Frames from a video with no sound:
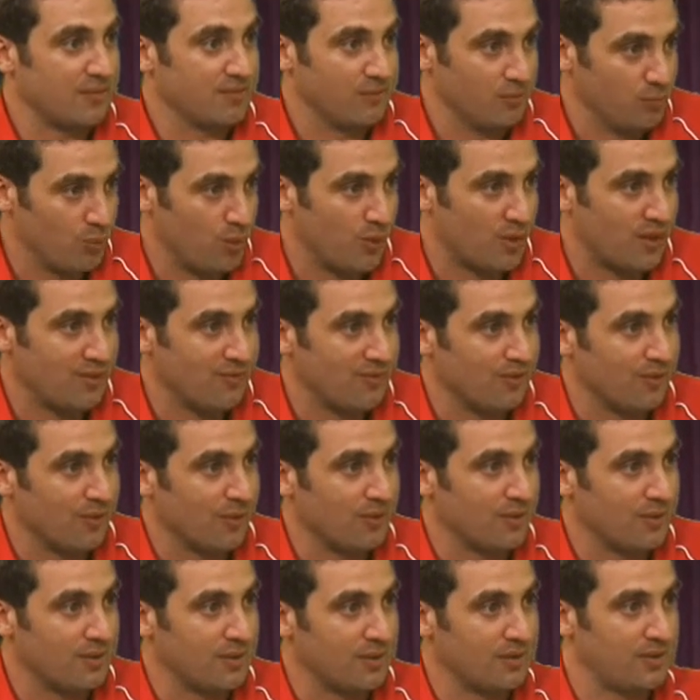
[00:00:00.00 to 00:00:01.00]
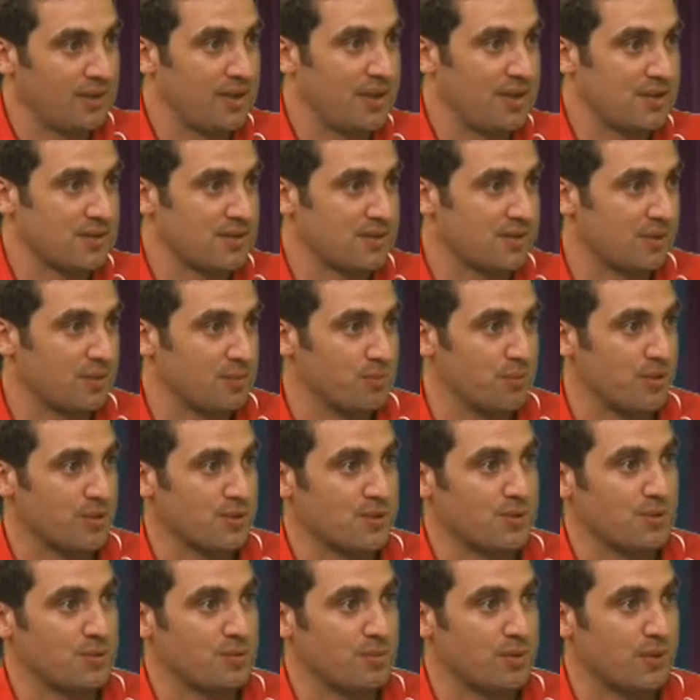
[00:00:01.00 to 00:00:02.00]
working for a large
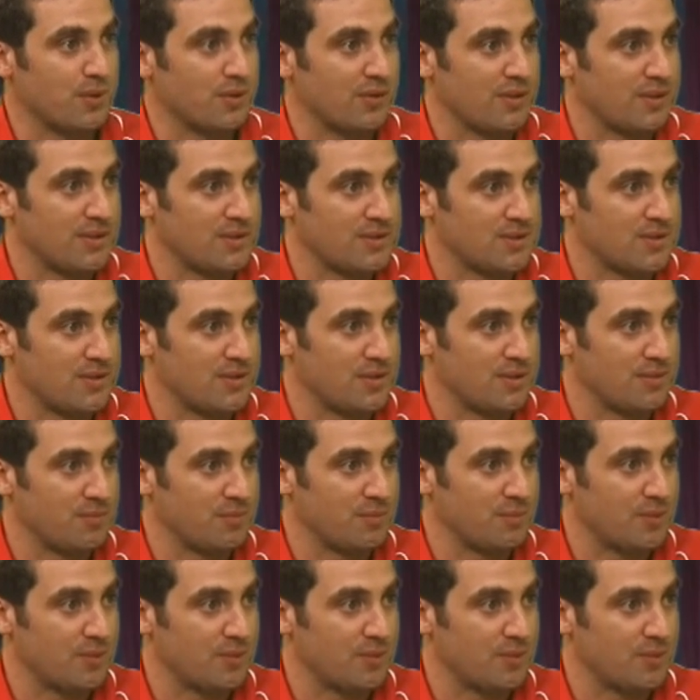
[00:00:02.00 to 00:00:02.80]
commercial builder at the time